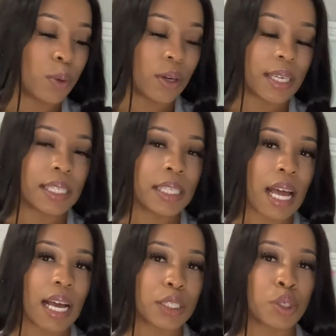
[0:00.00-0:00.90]
It's
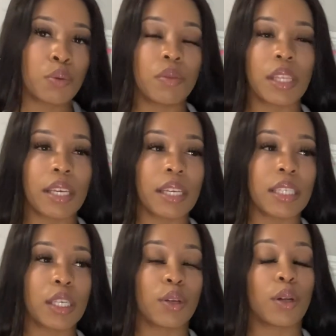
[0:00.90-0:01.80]
not too thin
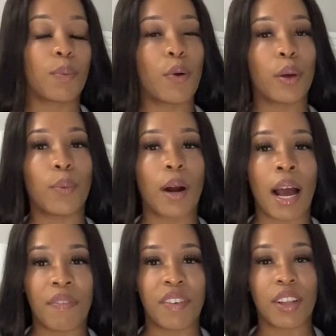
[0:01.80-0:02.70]
to the point where
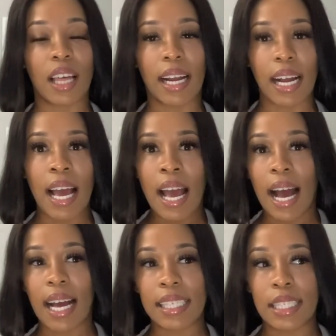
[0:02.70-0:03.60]
I feel like
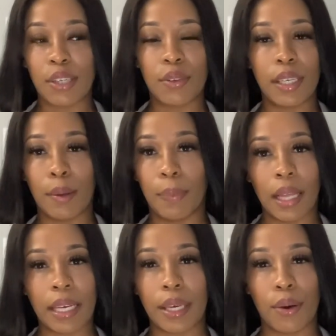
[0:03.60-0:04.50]
I still need a
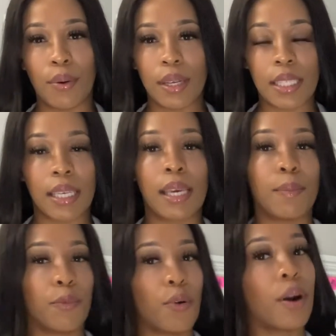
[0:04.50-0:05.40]
blanket on to keep
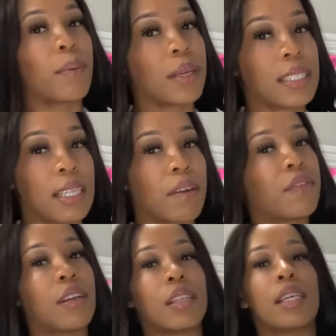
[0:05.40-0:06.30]
warm. It's
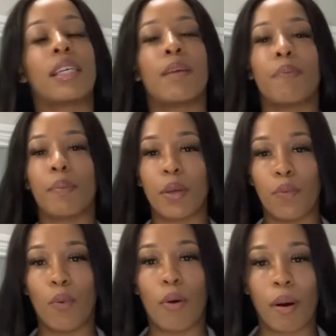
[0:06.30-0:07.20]
definitely keeping me
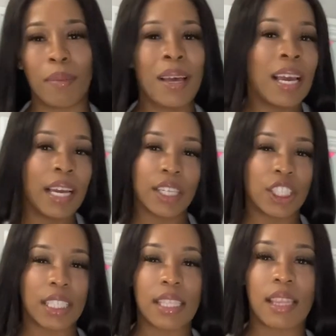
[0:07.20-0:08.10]
warm. It's
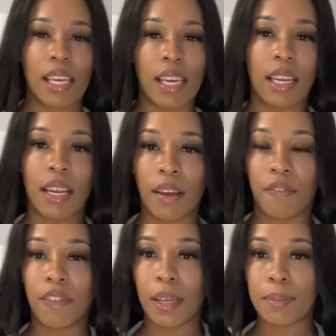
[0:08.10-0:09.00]
just thin and
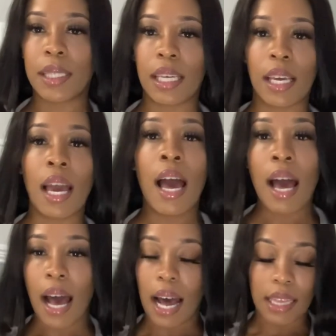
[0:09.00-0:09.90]
flimsy.
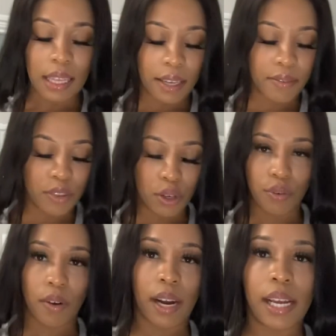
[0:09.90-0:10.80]
I love the
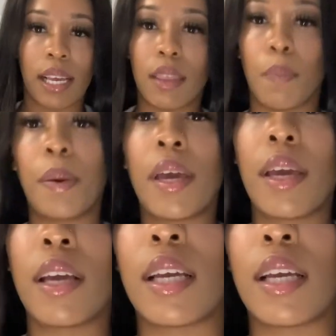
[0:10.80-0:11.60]
gray and the pink.